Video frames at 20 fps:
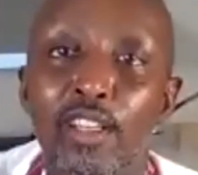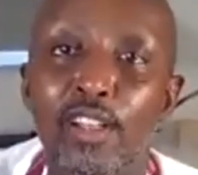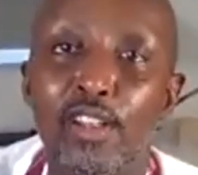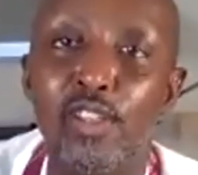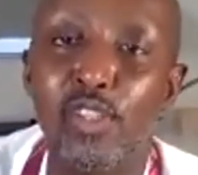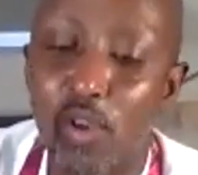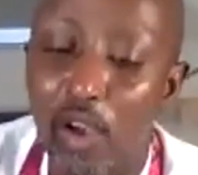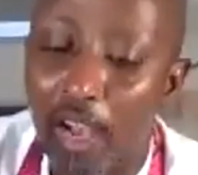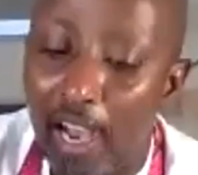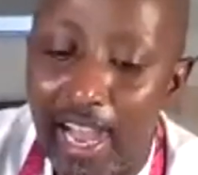
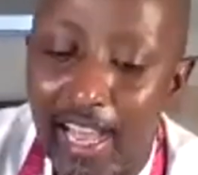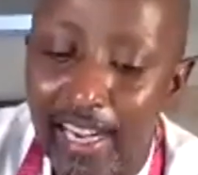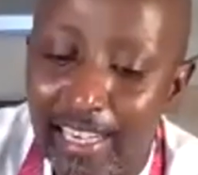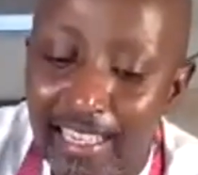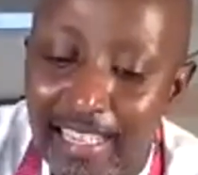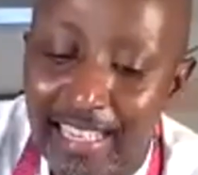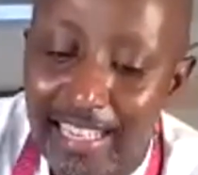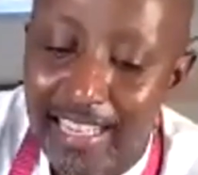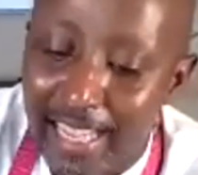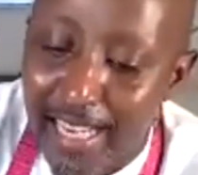So I add a
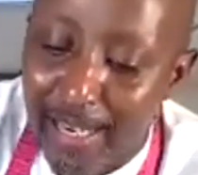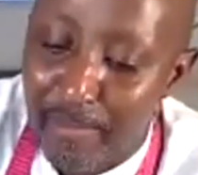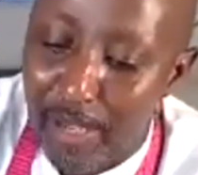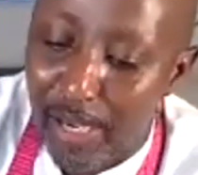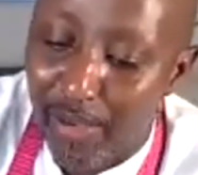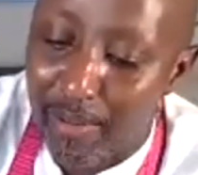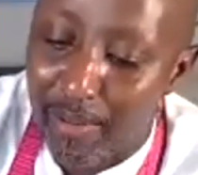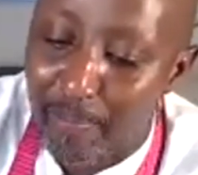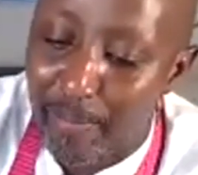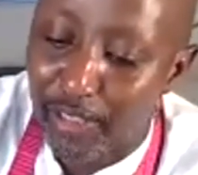little bit
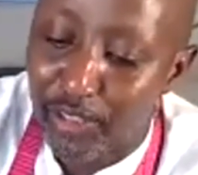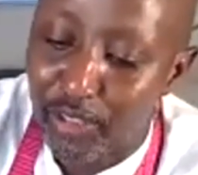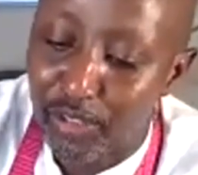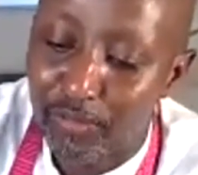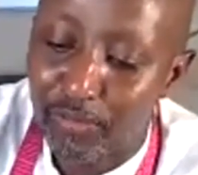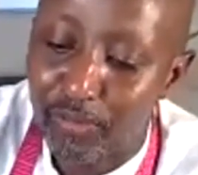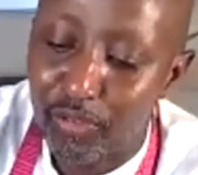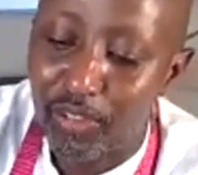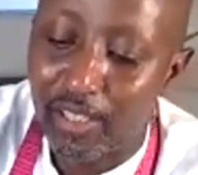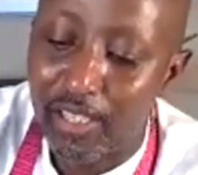of a
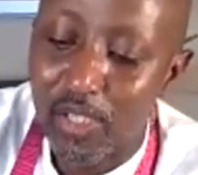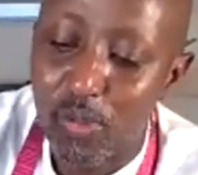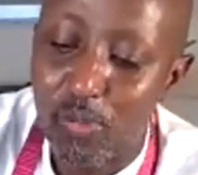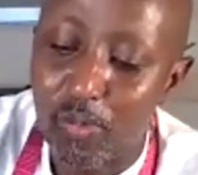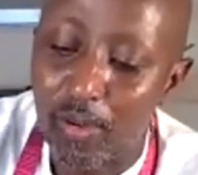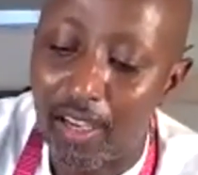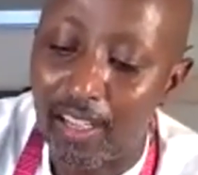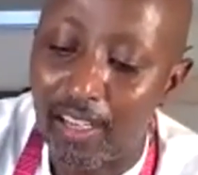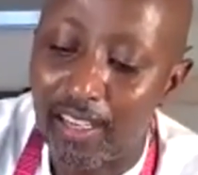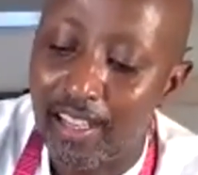passion fruit as
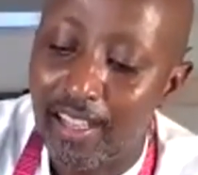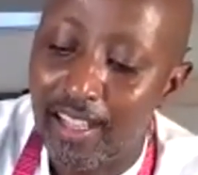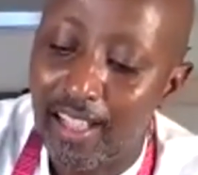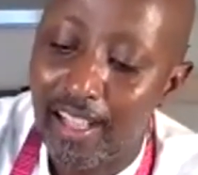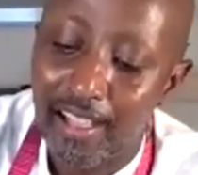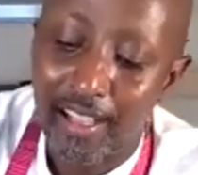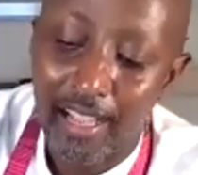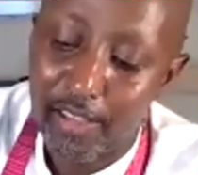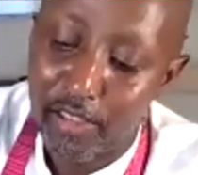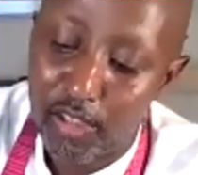well.
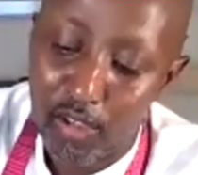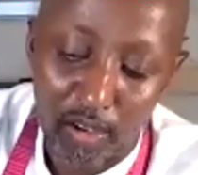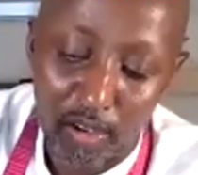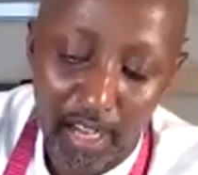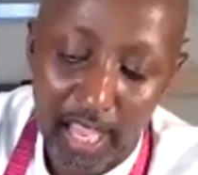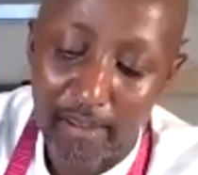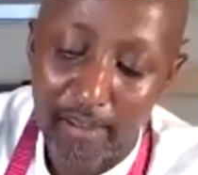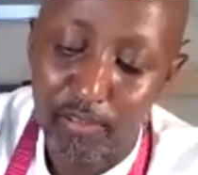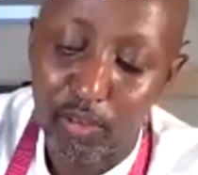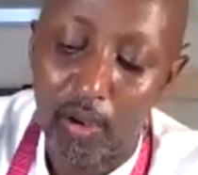You don't
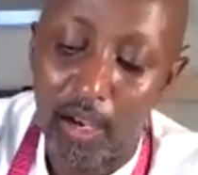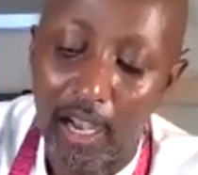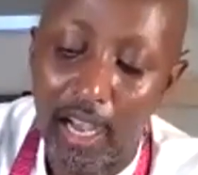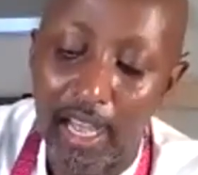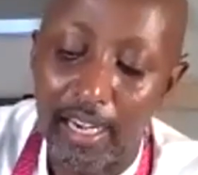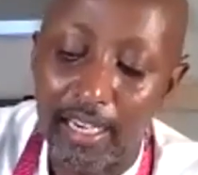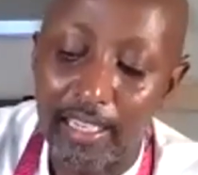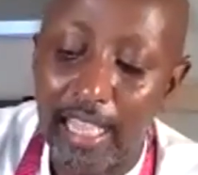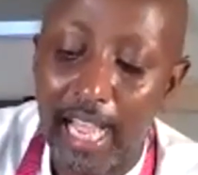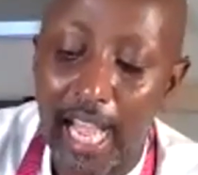have to
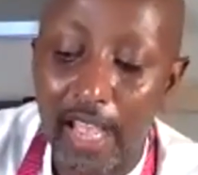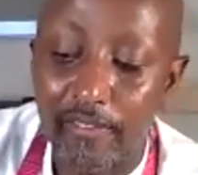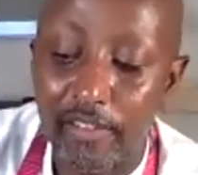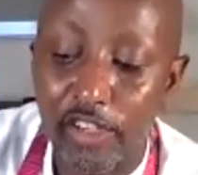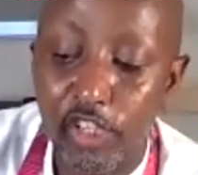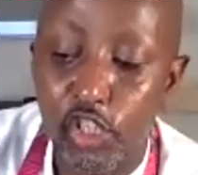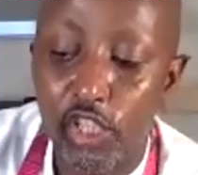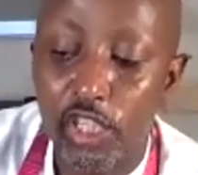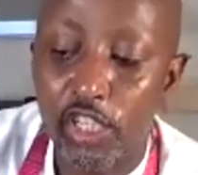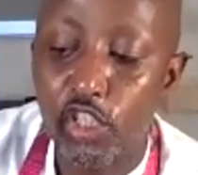add it. I have a
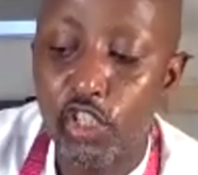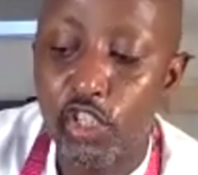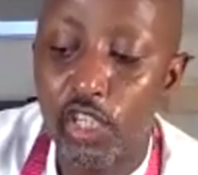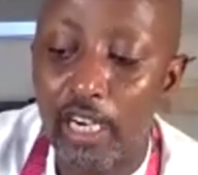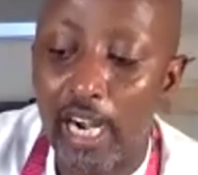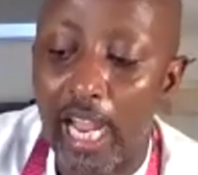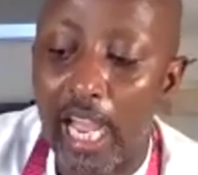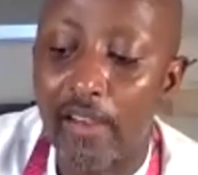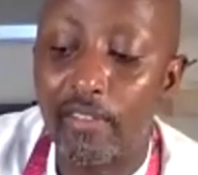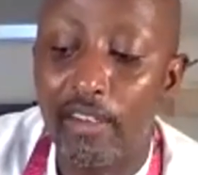
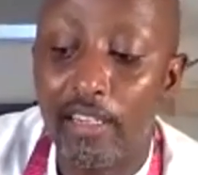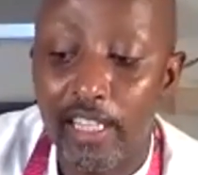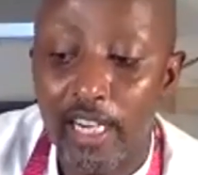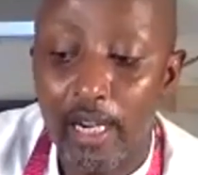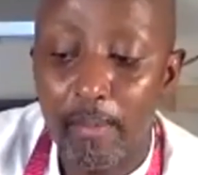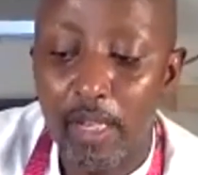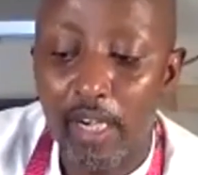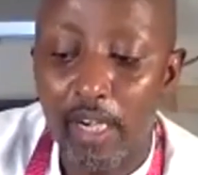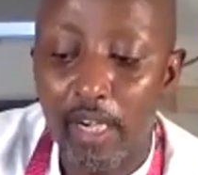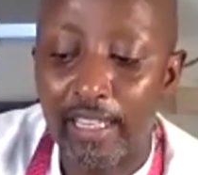ginger, I have a
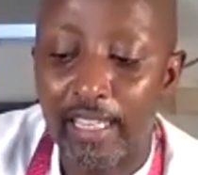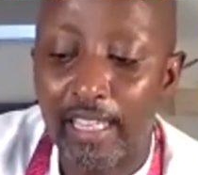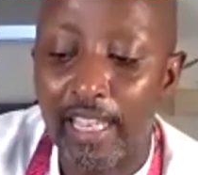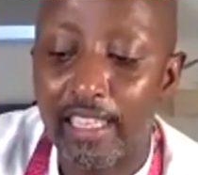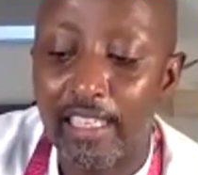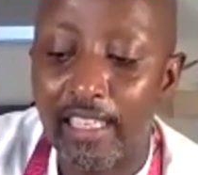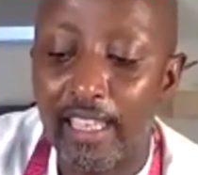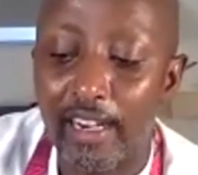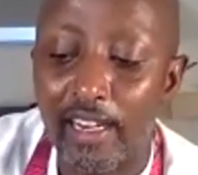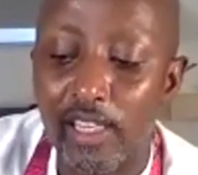little bit of a
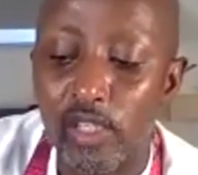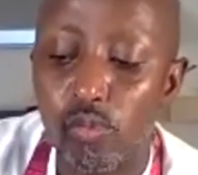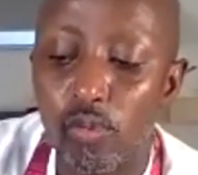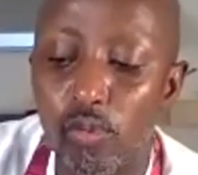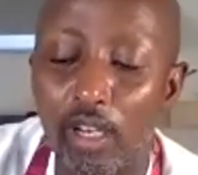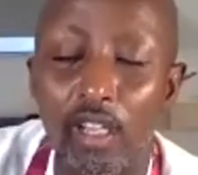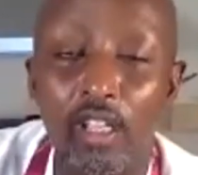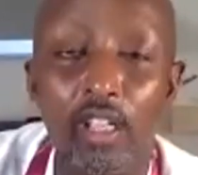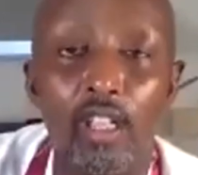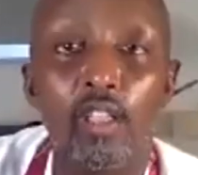cayenne as
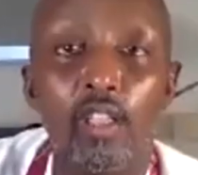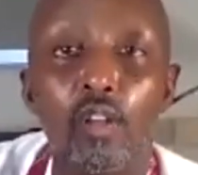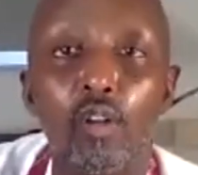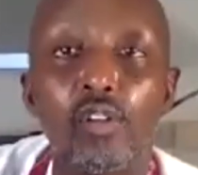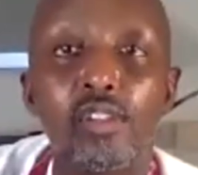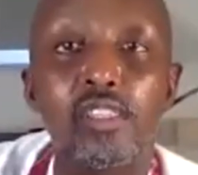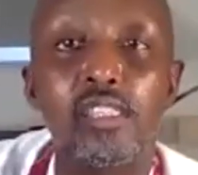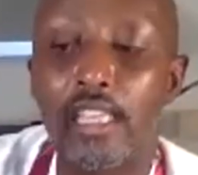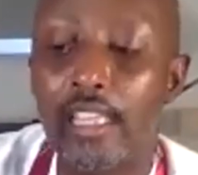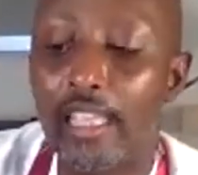well,
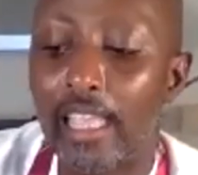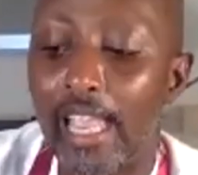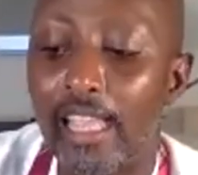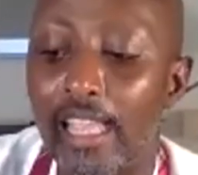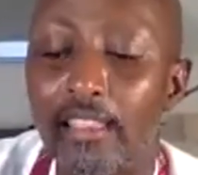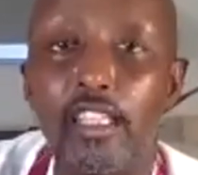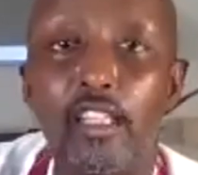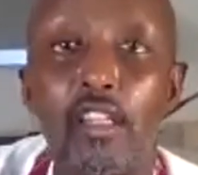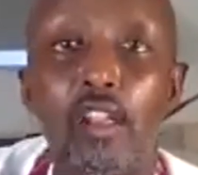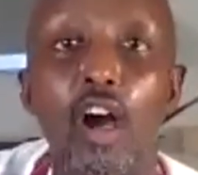because the
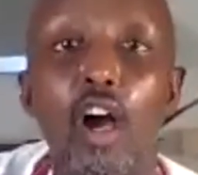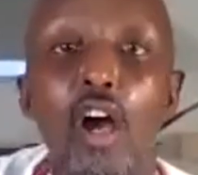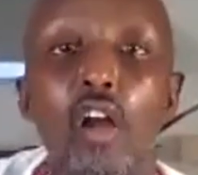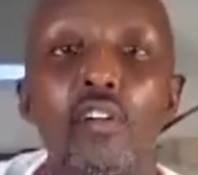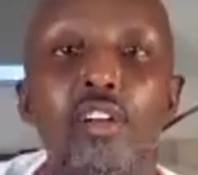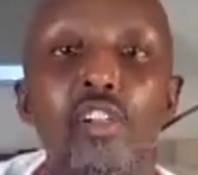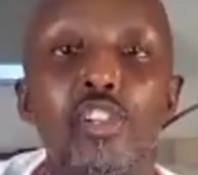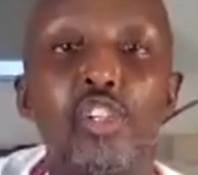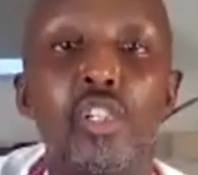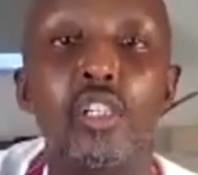candied
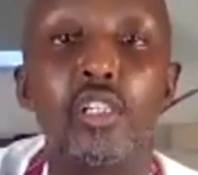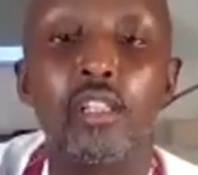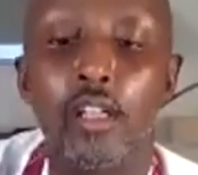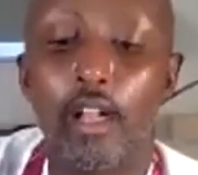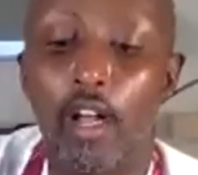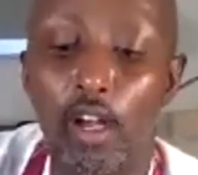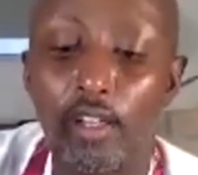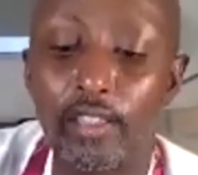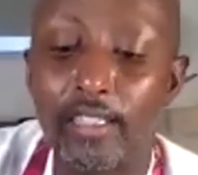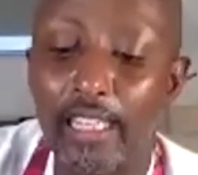orange,
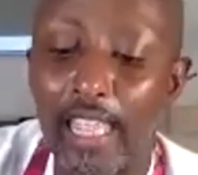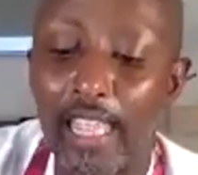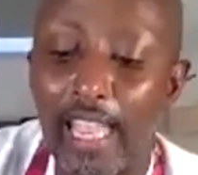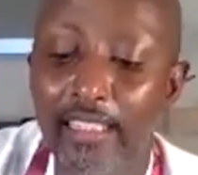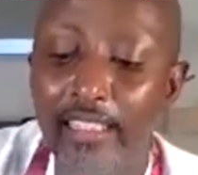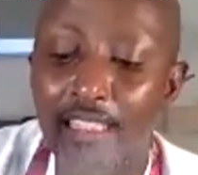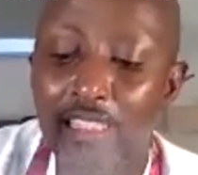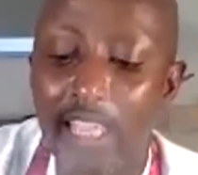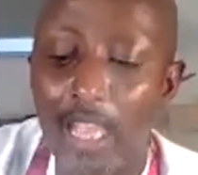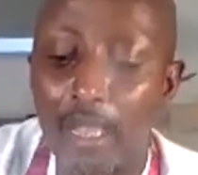uh, the
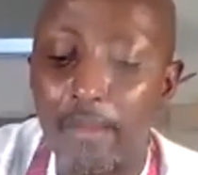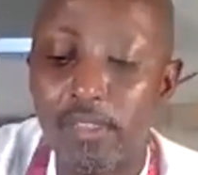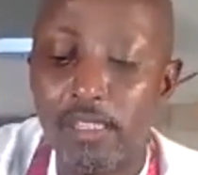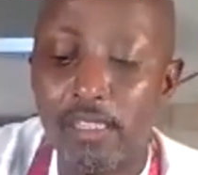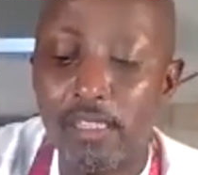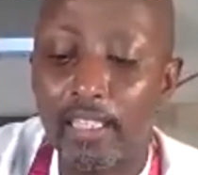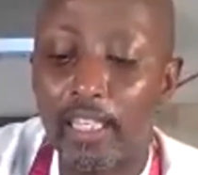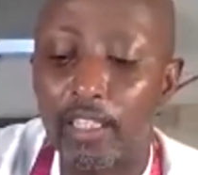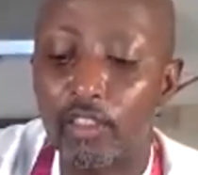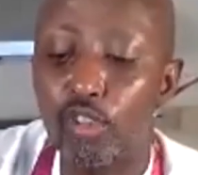candied yams
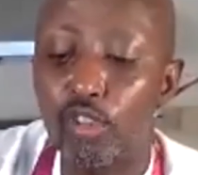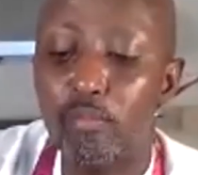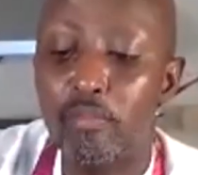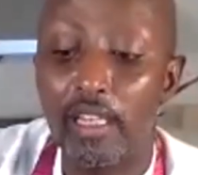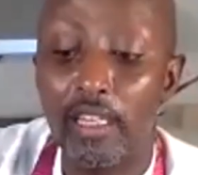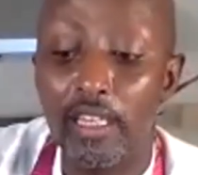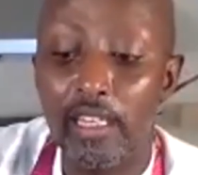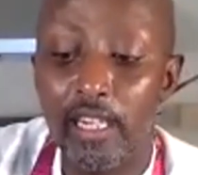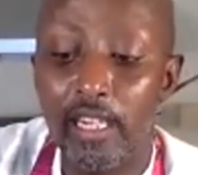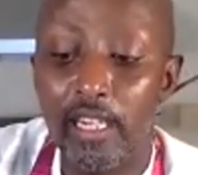tend to be a
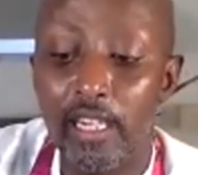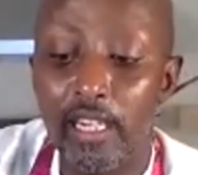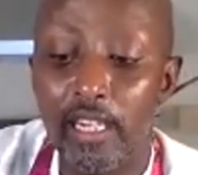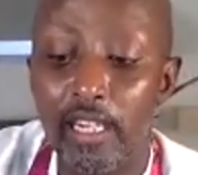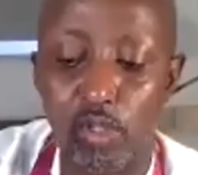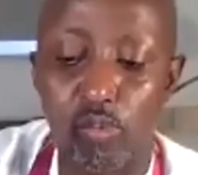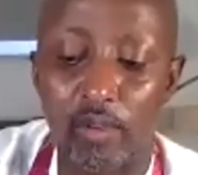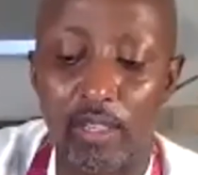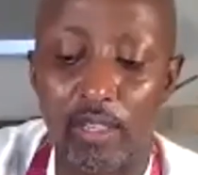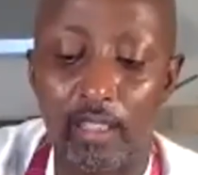little bit
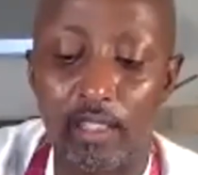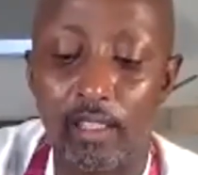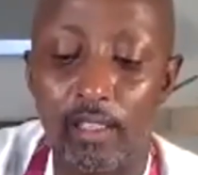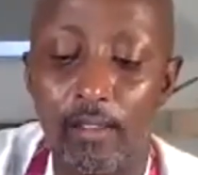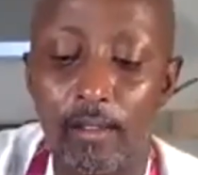sweet